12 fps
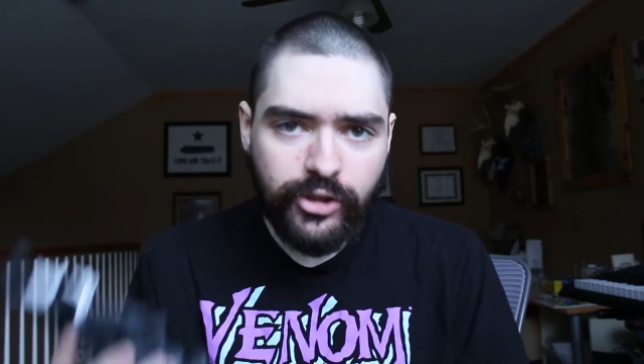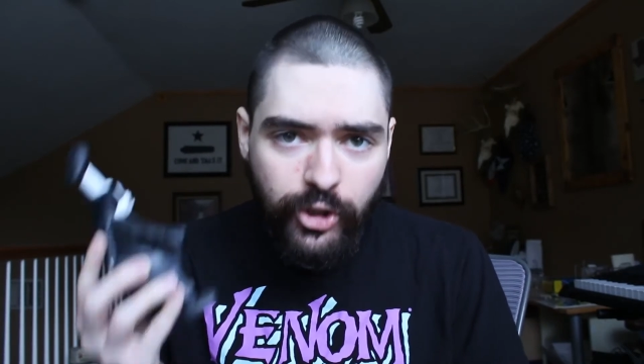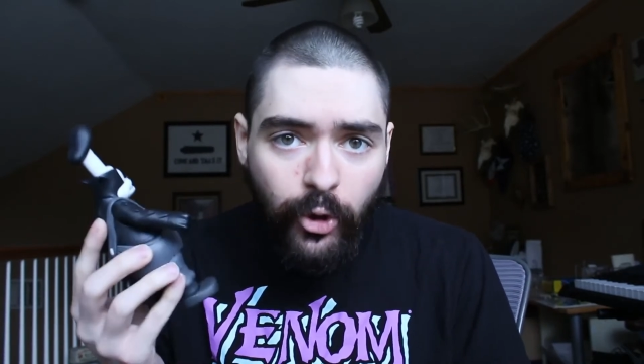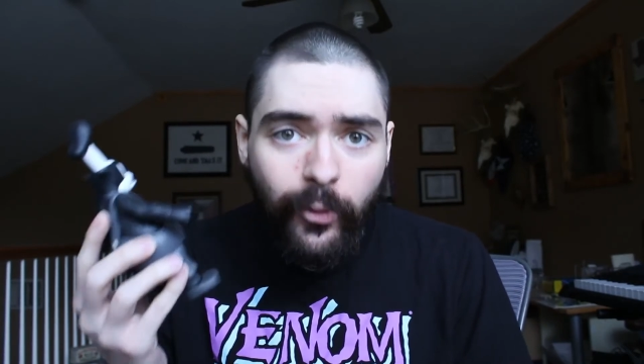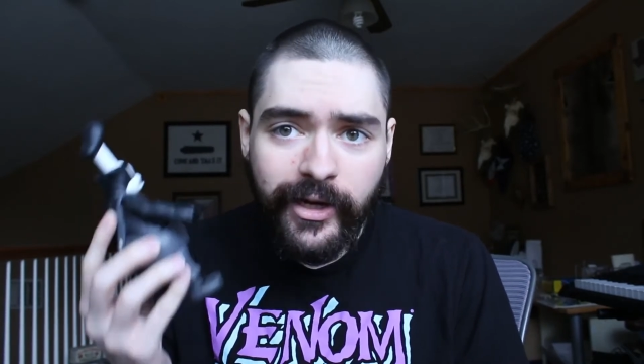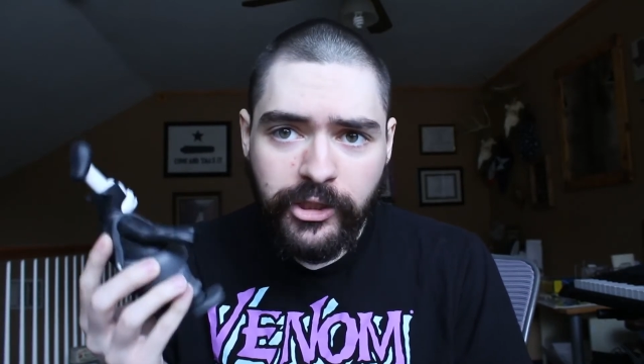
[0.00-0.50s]

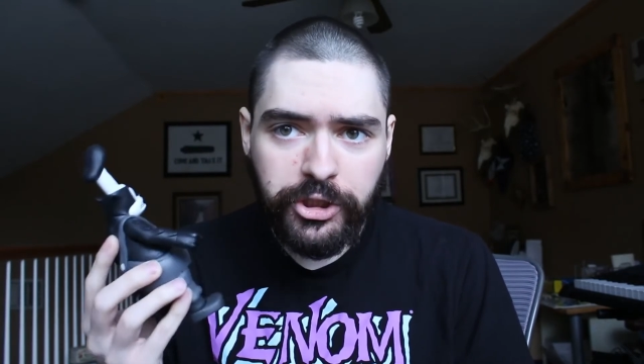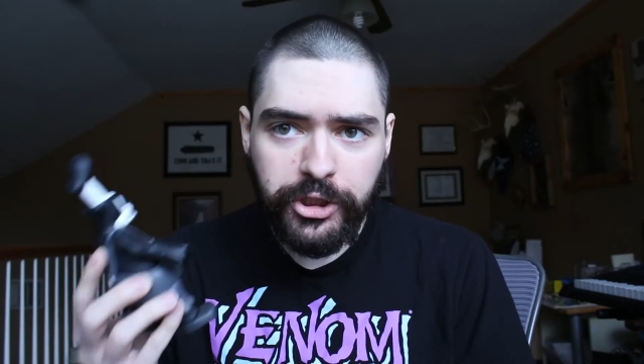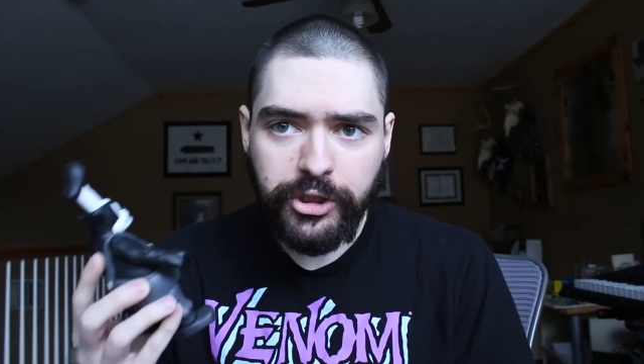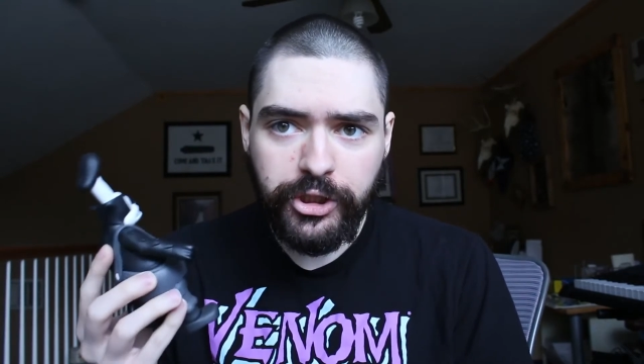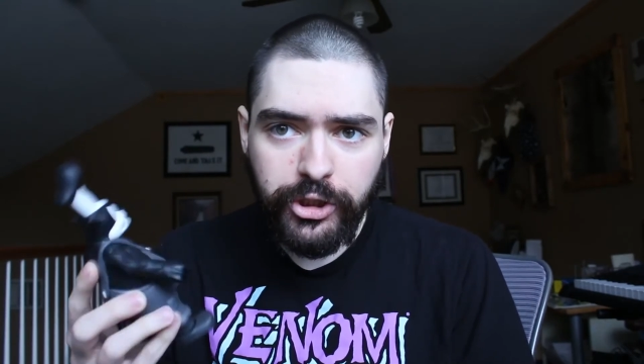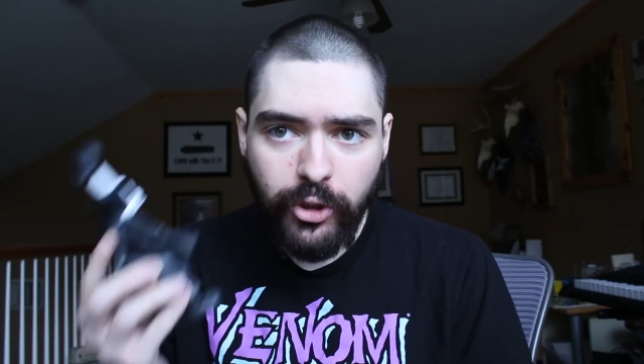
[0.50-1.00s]
2
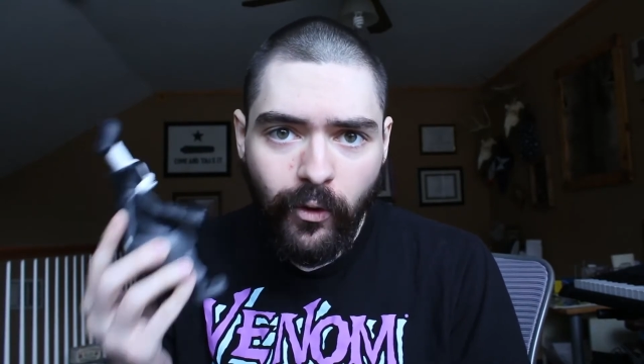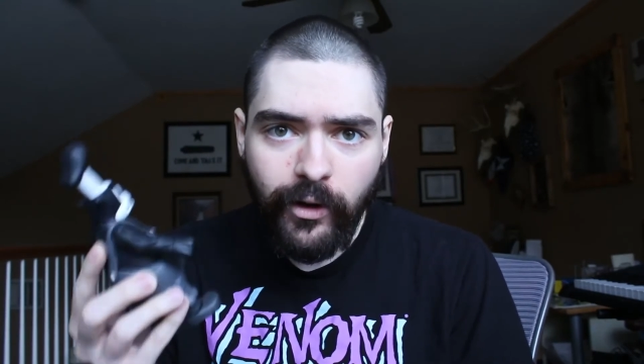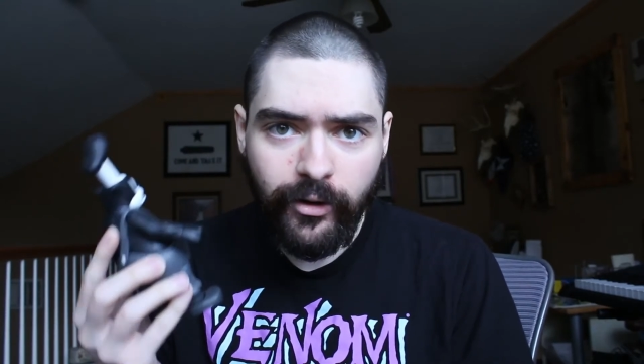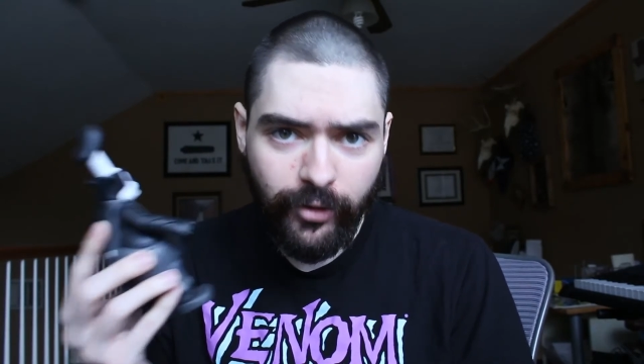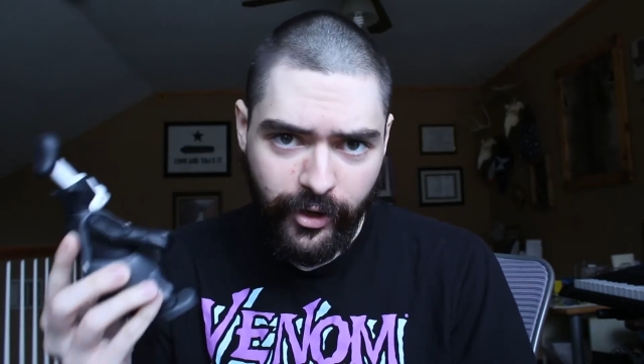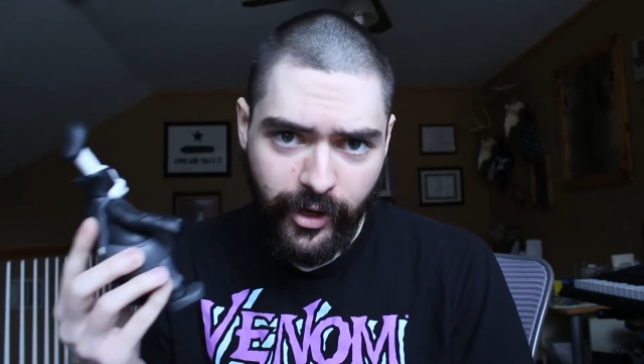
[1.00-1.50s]
inches
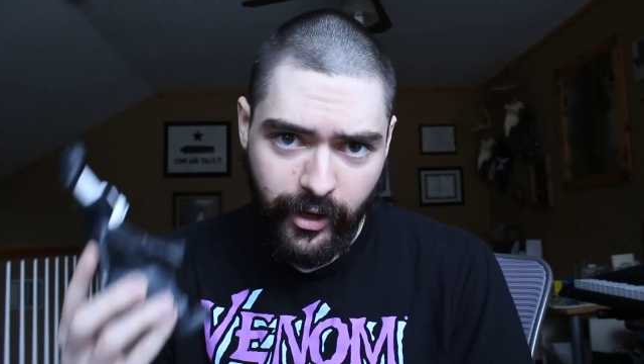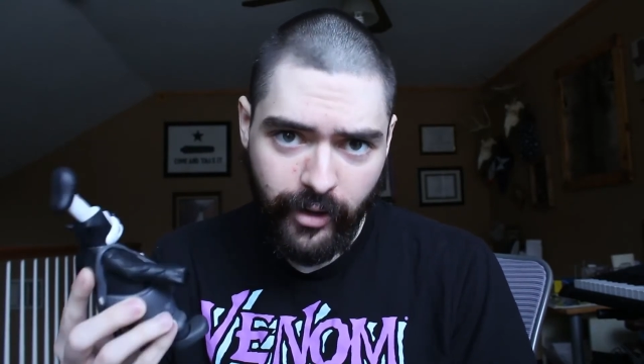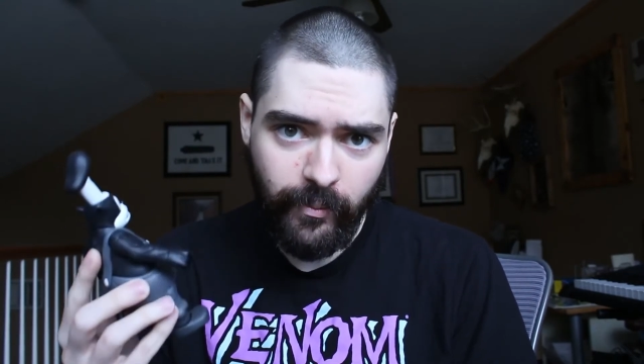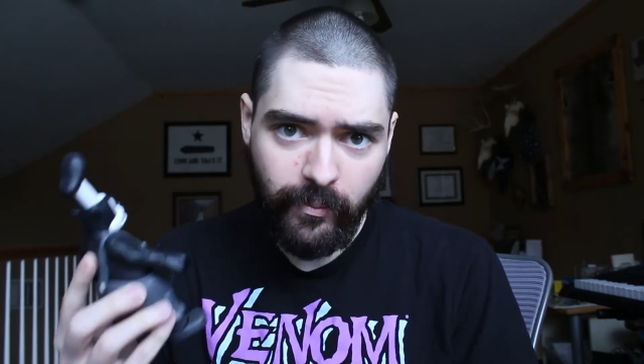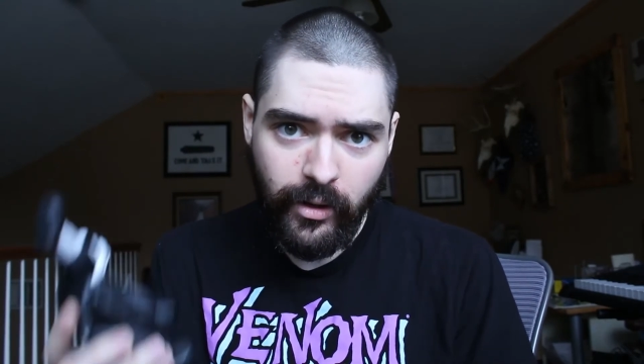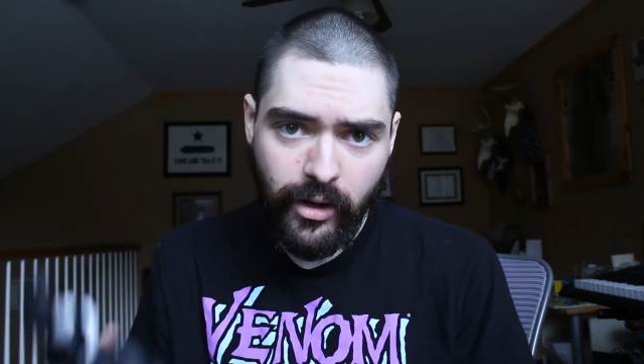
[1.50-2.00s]
shorter than him.